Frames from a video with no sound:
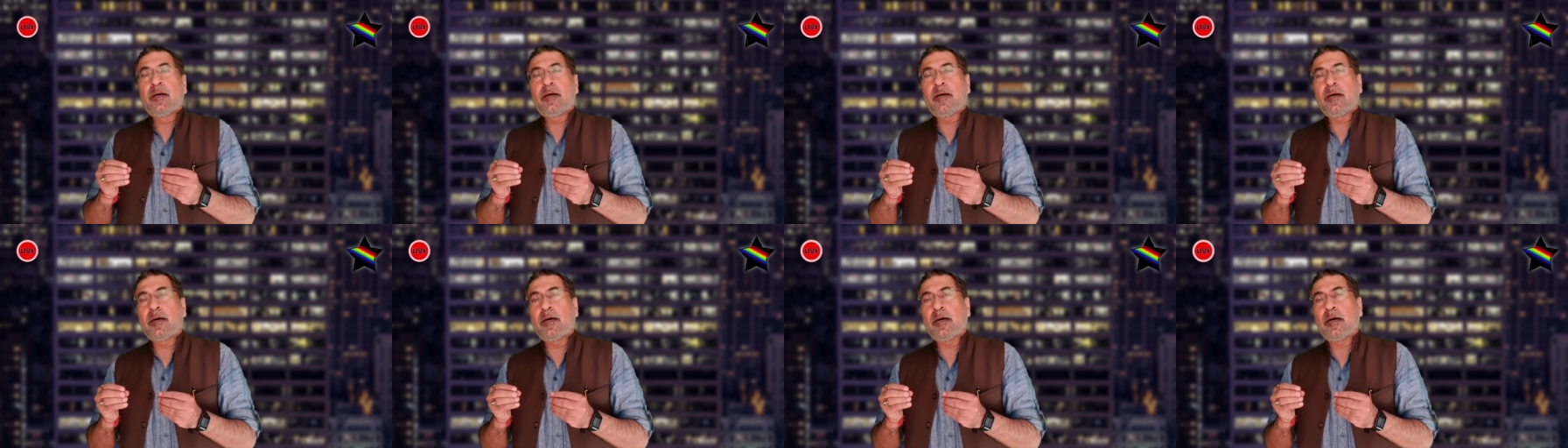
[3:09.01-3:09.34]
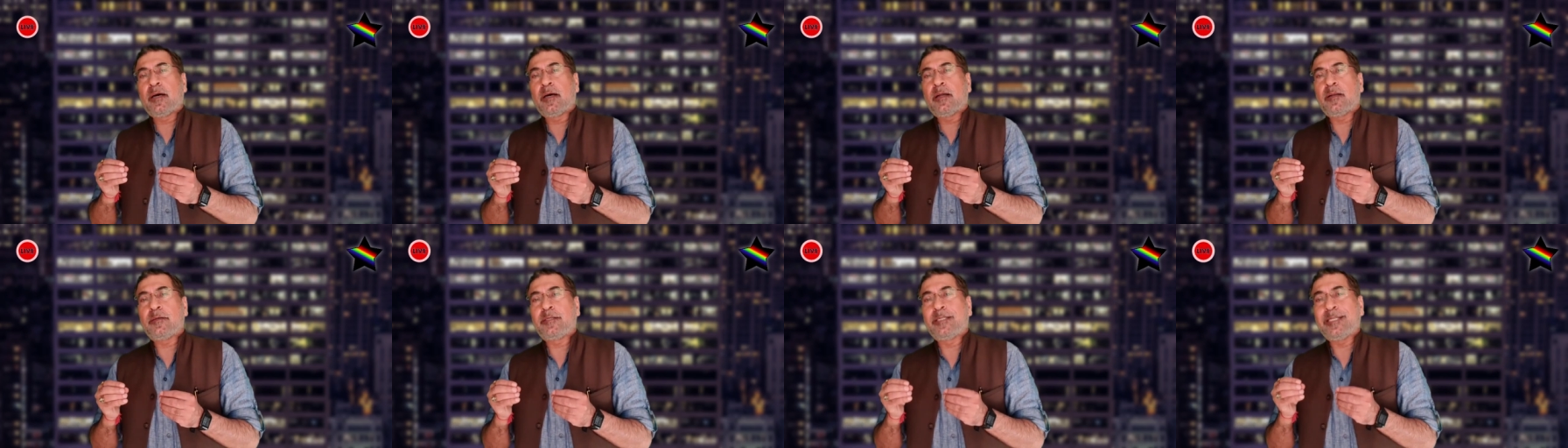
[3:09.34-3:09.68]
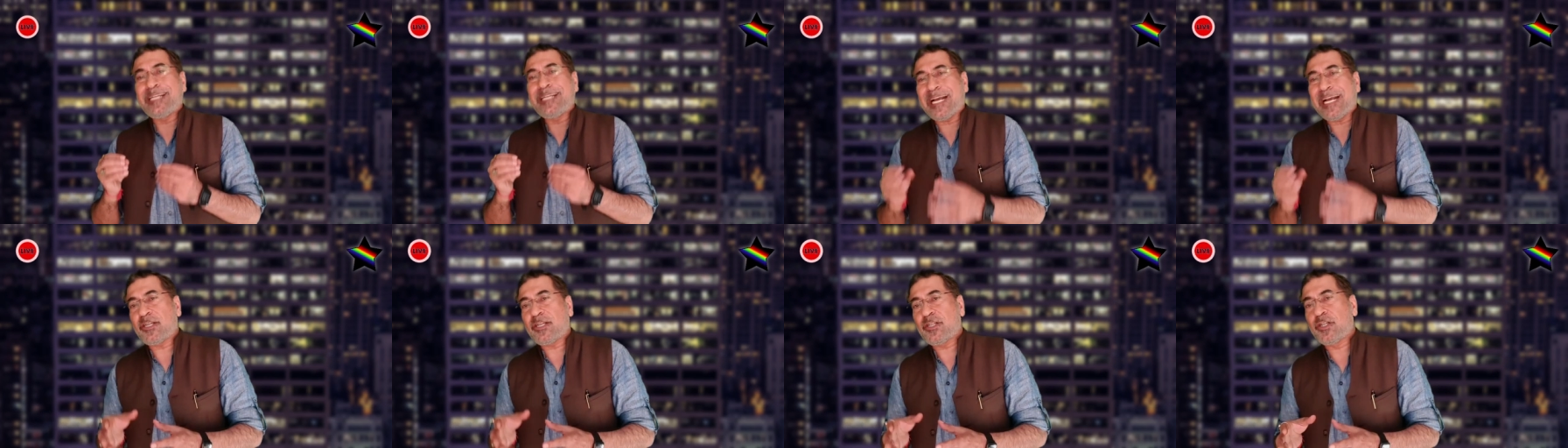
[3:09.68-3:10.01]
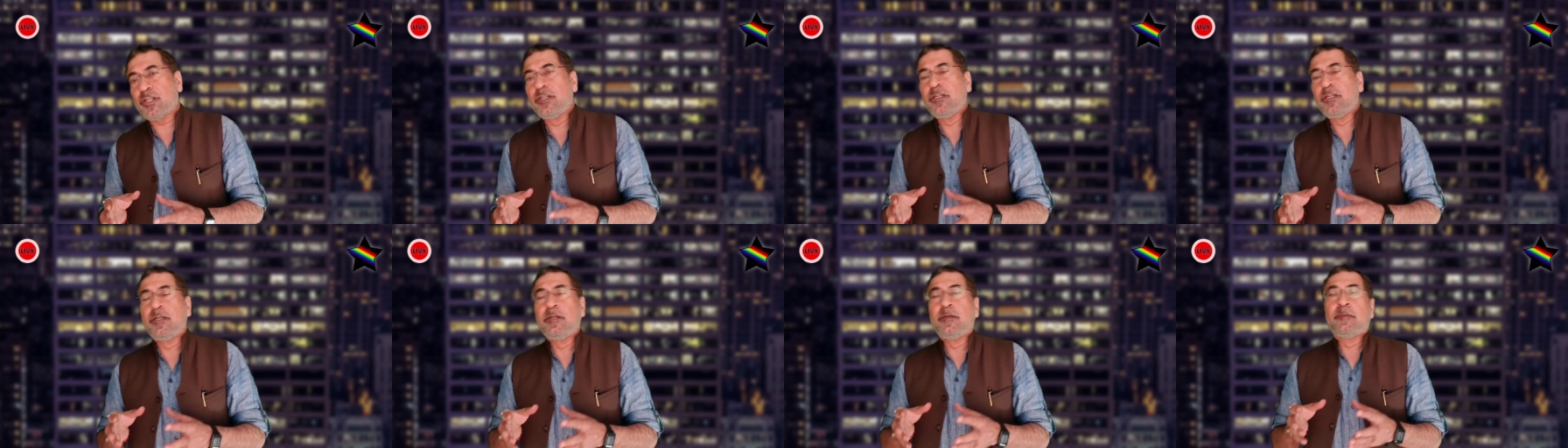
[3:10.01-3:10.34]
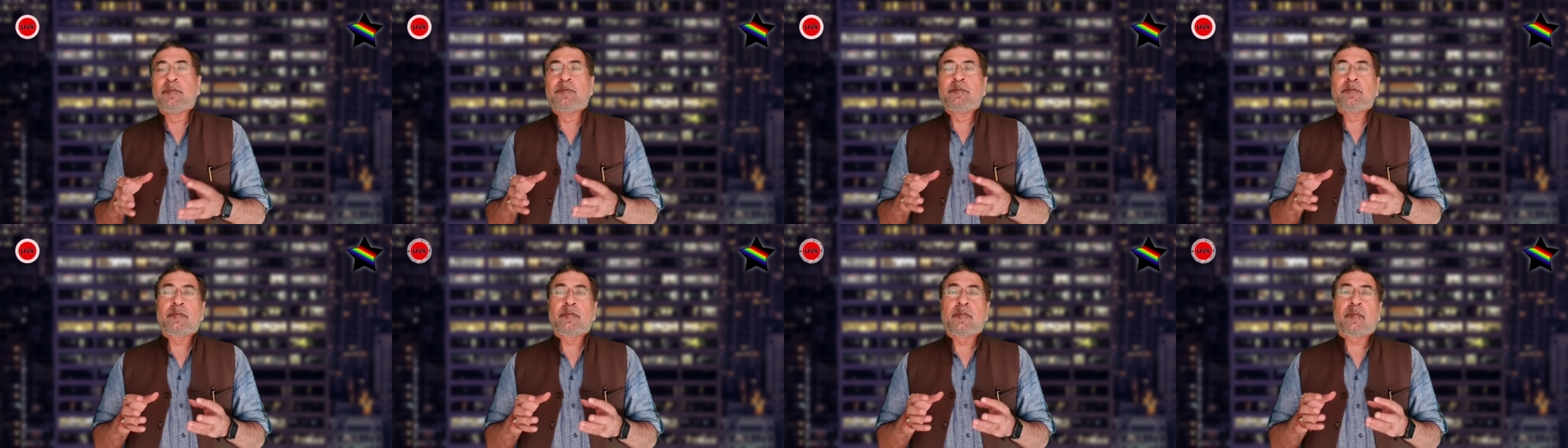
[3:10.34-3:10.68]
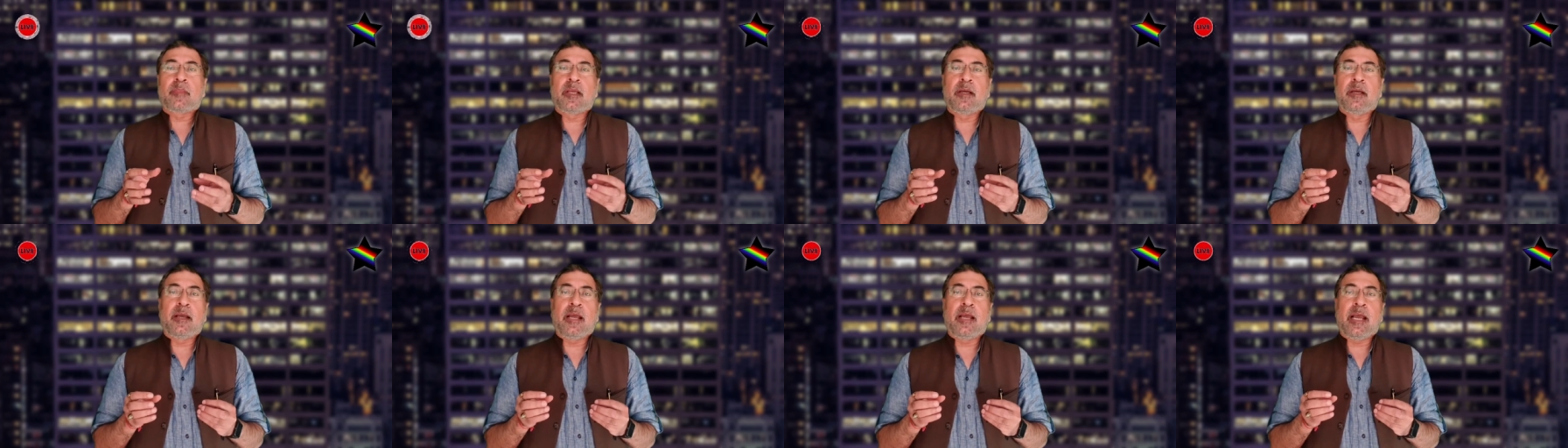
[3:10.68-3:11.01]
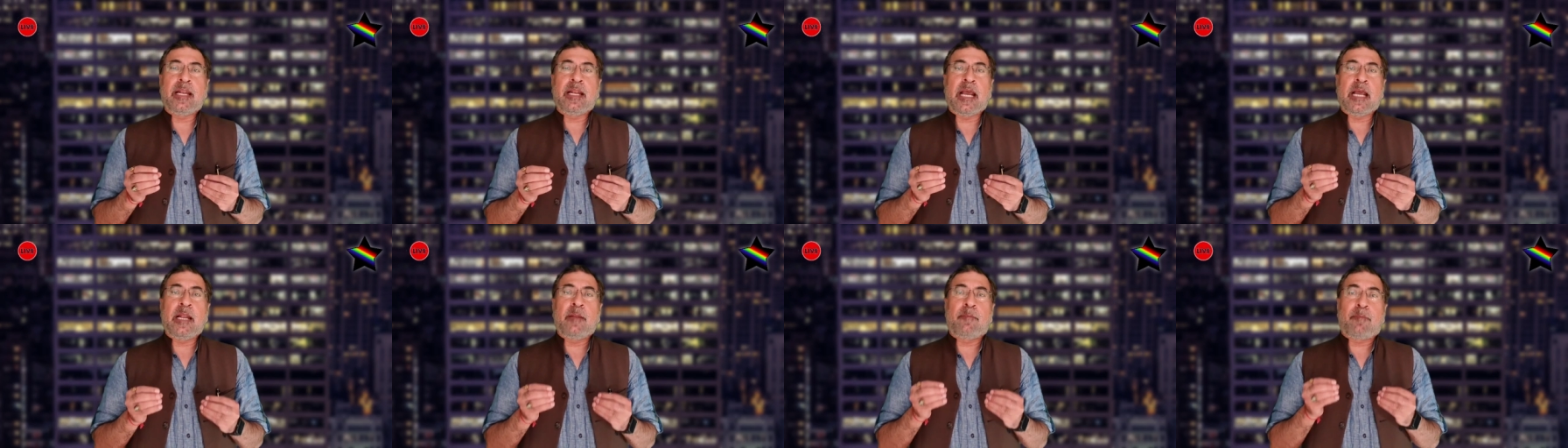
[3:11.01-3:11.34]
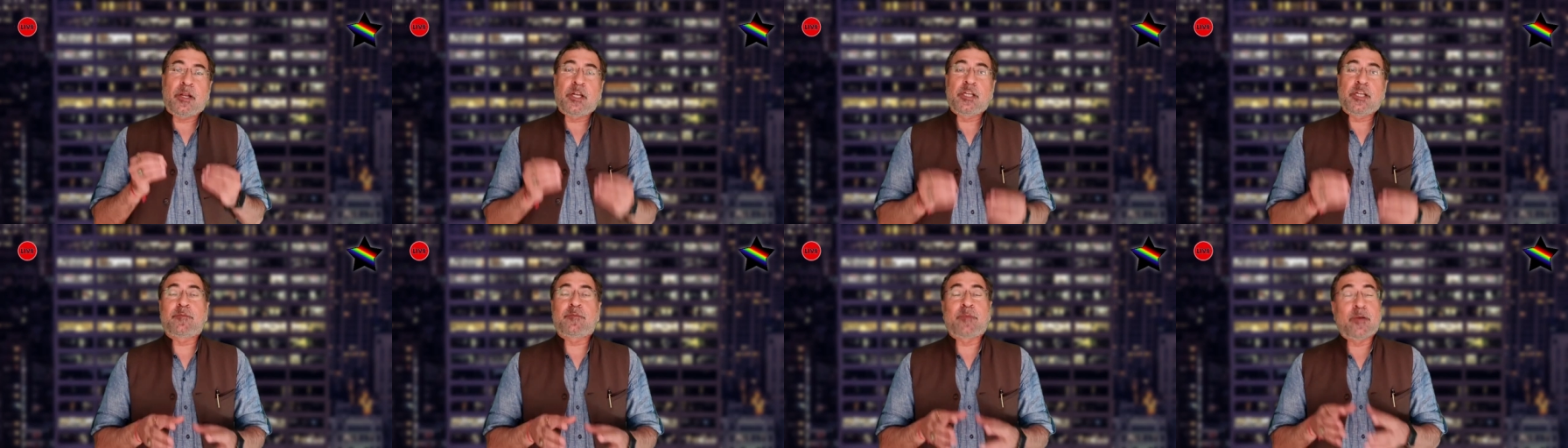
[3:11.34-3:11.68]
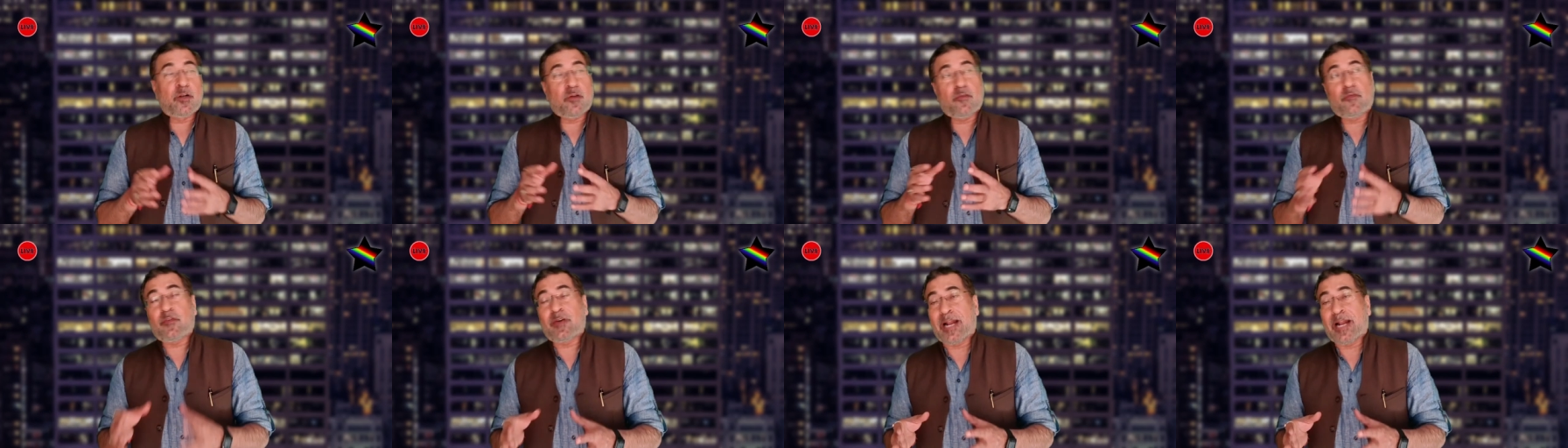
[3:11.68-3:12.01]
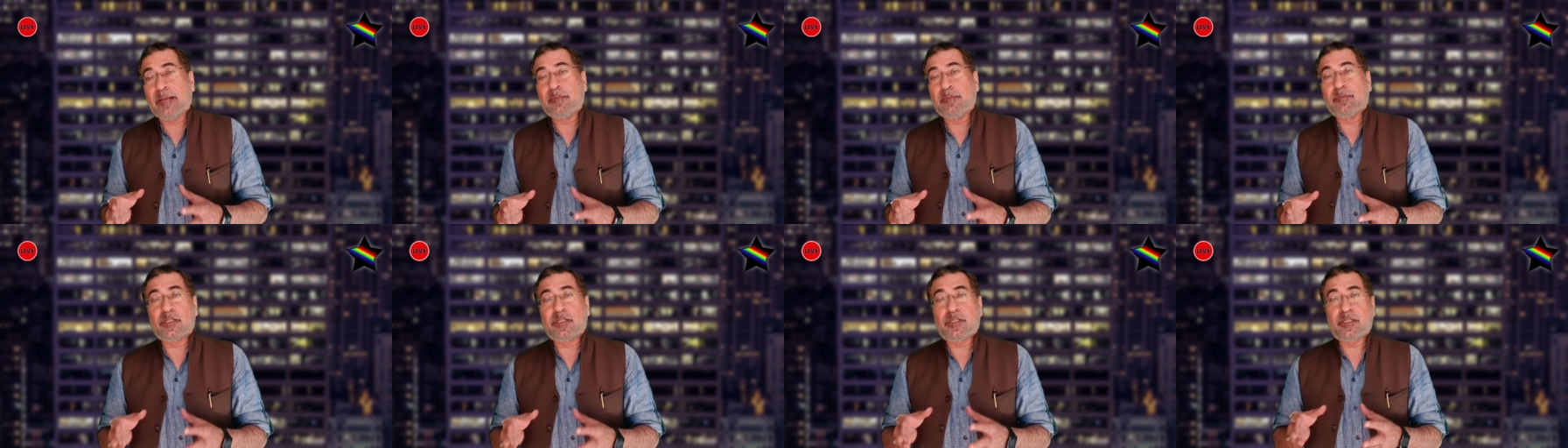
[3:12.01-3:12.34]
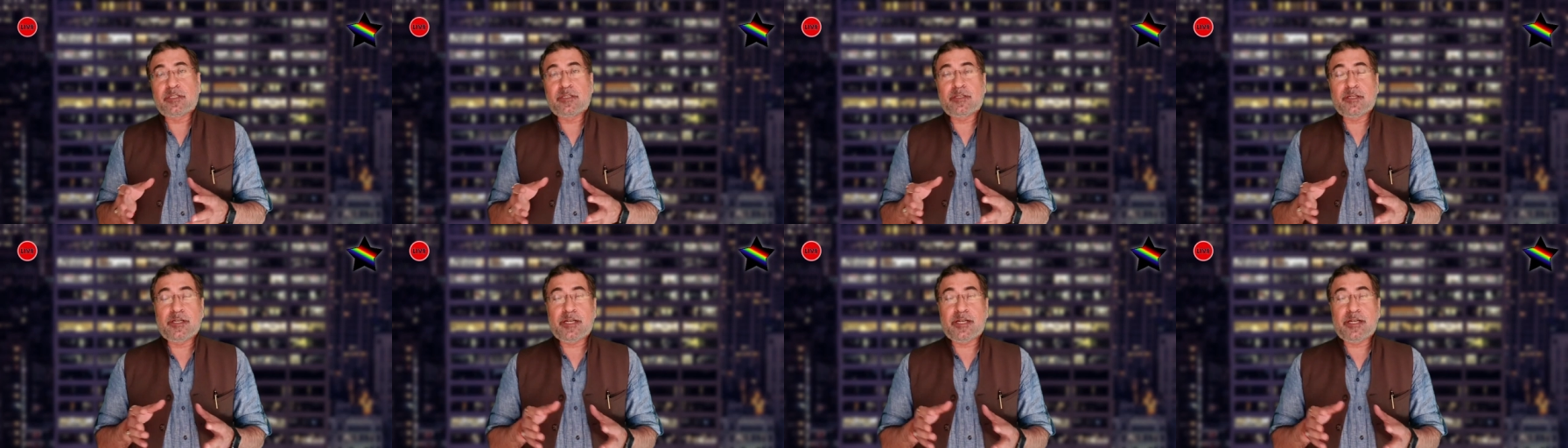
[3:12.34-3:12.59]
detection and punishment of crimes,